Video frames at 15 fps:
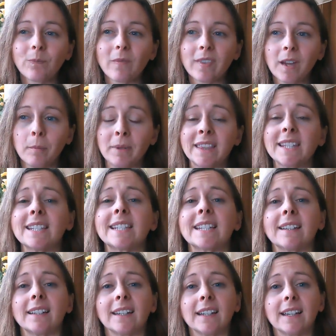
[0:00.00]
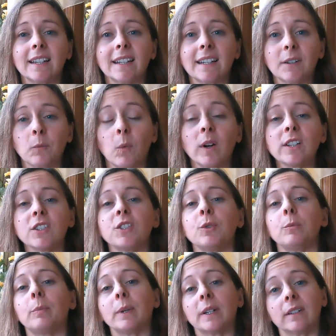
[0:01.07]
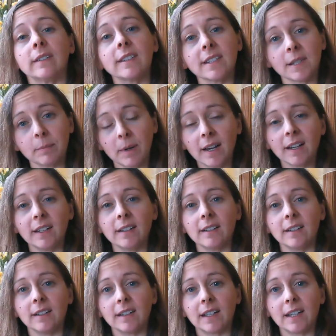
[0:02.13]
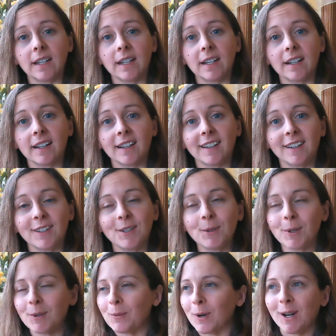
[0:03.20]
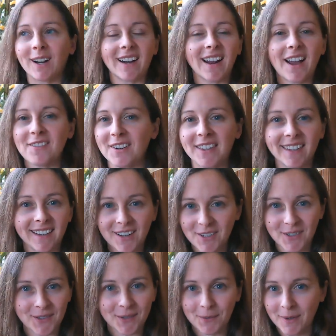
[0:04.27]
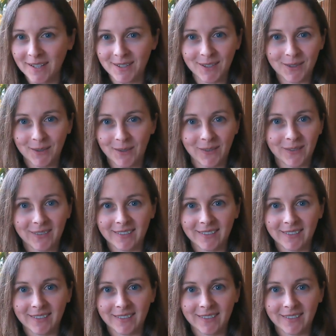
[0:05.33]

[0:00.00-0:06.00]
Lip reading: but this, once you build the spine, you can work on everything else this way too.